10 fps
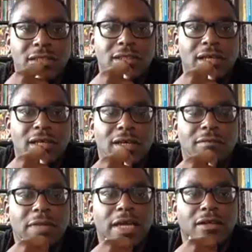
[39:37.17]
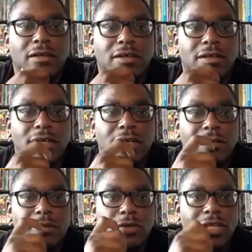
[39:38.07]
like your
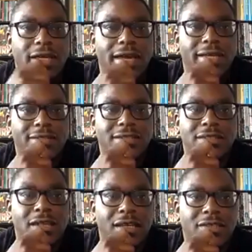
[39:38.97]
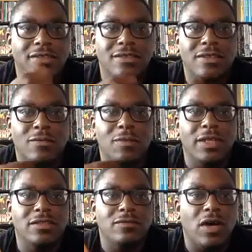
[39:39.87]
abuela has, to so much
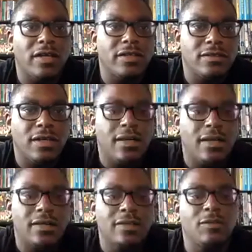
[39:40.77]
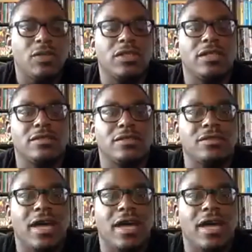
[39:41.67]
of our community and society.